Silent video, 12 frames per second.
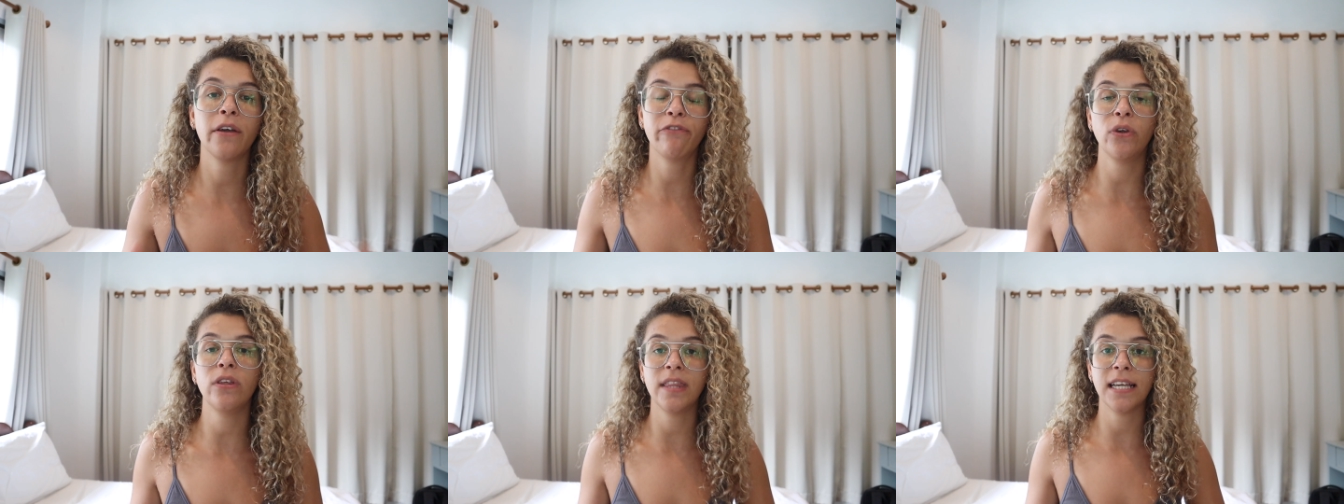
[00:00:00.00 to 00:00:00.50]
a
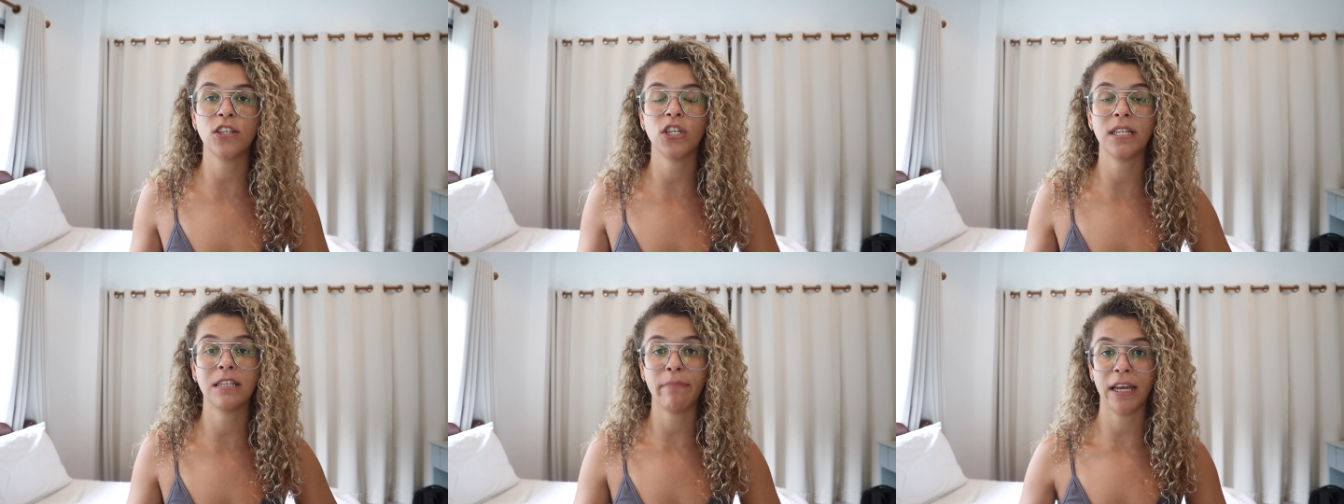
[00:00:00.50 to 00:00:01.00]
few things you
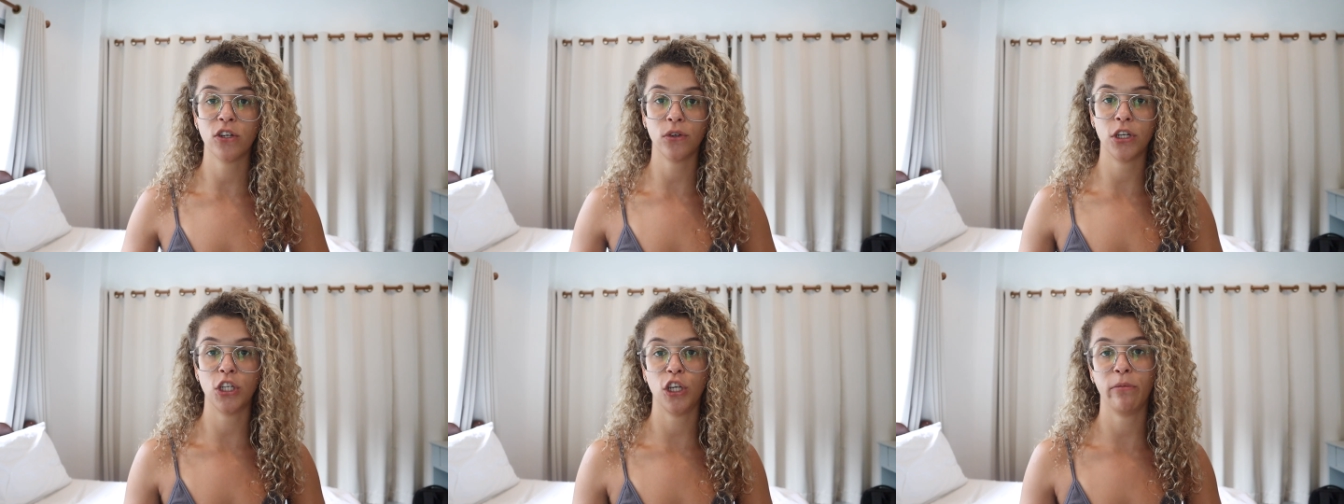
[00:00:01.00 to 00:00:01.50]
need to make sure
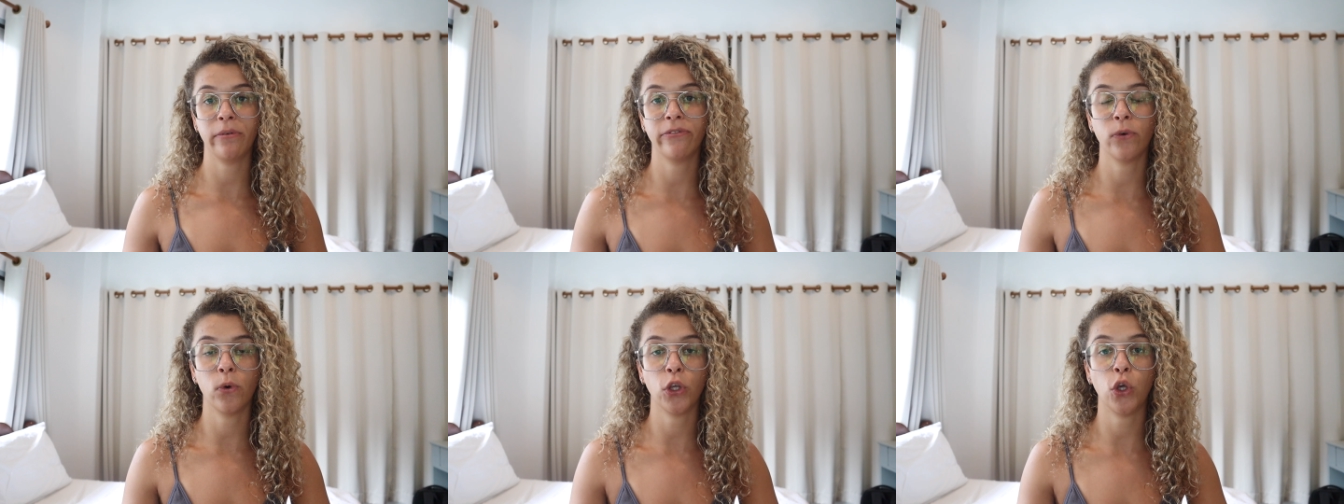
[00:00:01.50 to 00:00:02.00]
you do
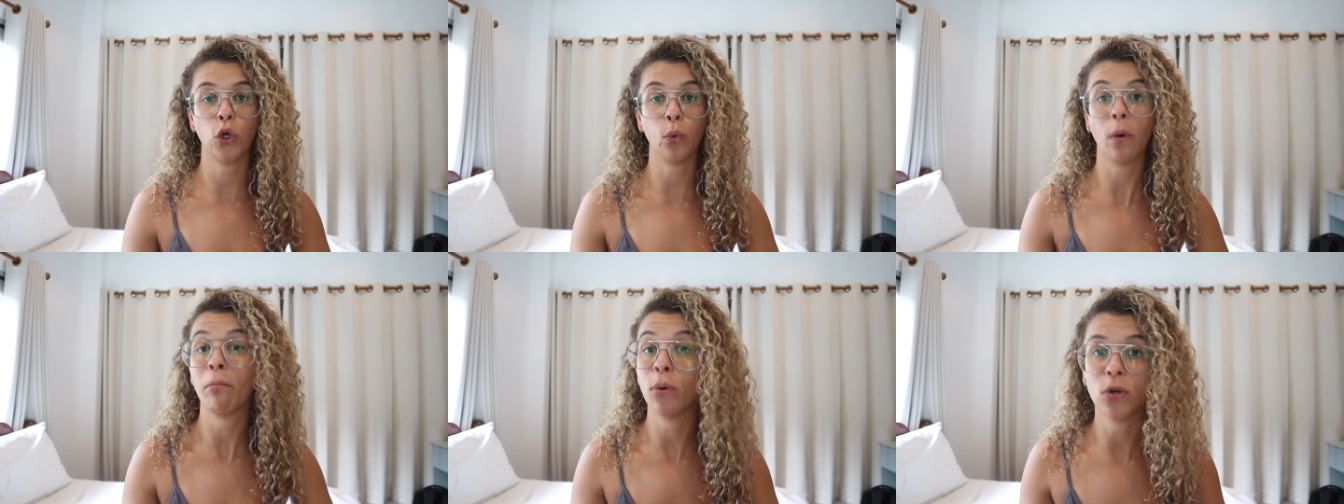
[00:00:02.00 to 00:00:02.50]
before
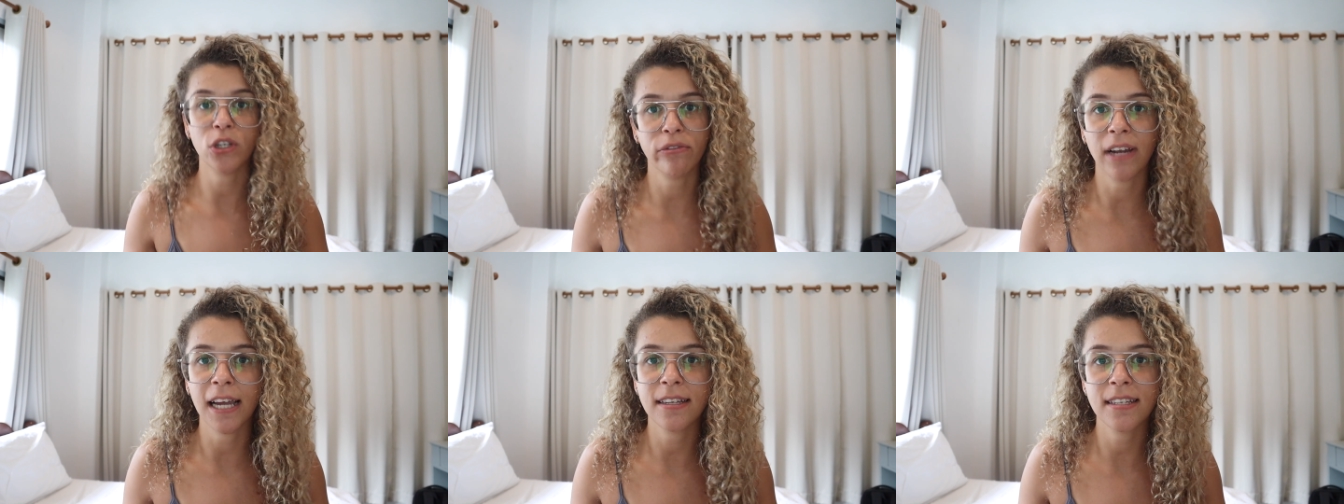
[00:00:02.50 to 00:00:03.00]
you board your
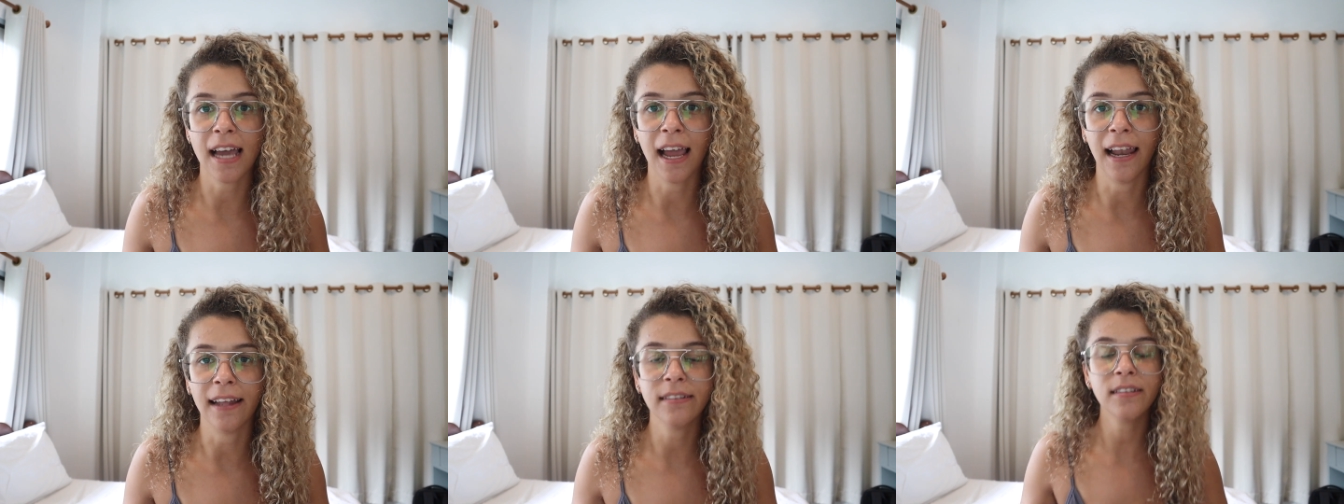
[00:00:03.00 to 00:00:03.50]
flight to
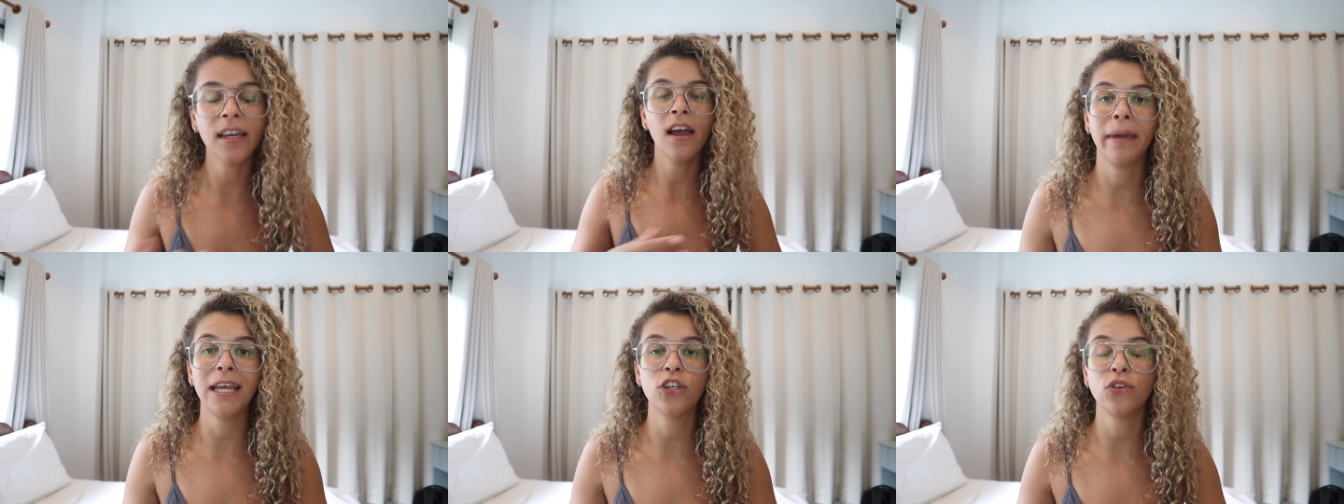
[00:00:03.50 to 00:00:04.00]
Thailand.
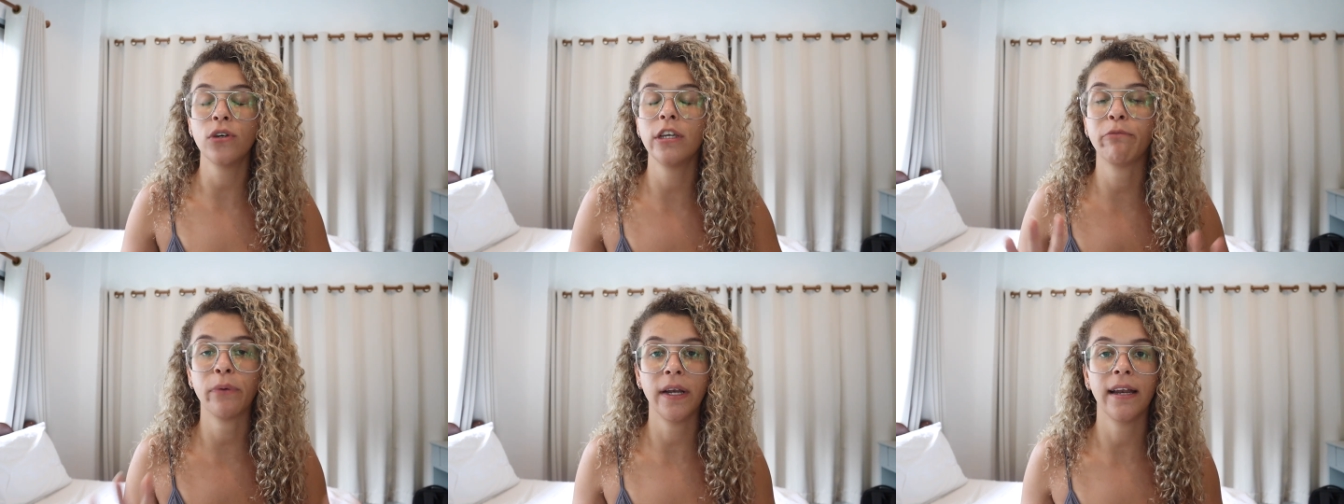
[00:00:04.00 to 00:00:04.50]
Make sure
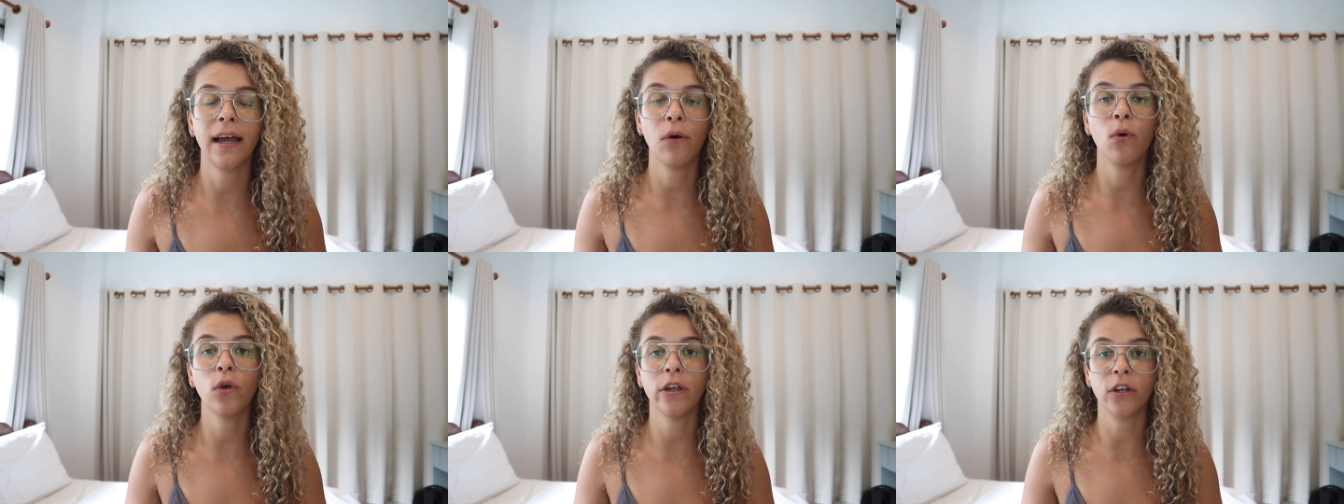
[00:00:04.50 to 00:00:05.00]
you've printed out
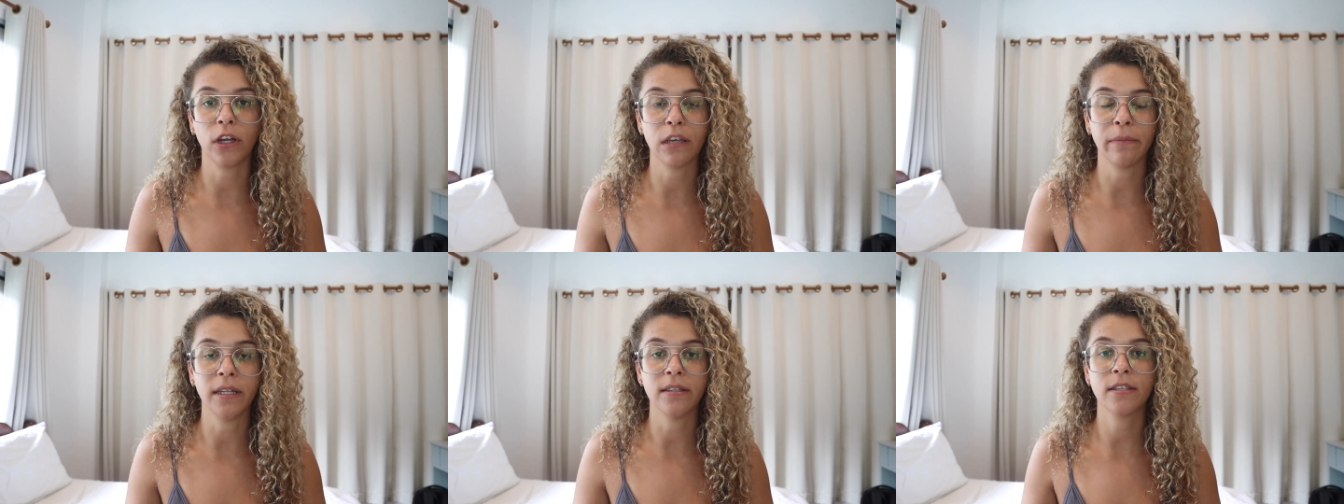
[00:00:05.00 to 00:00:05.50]
all your
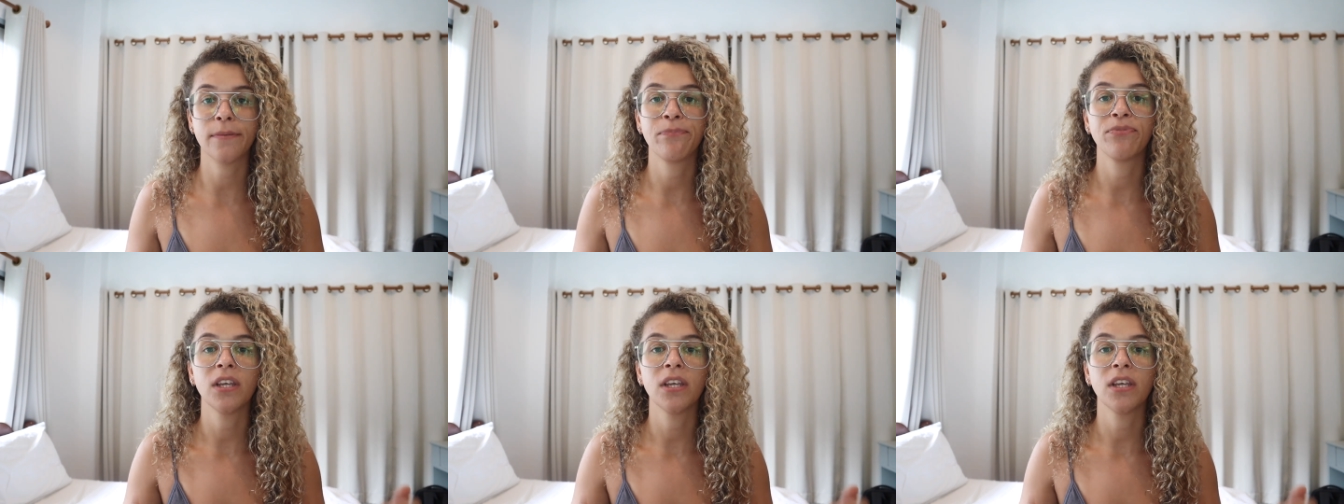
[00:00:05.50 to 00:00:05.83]
documents.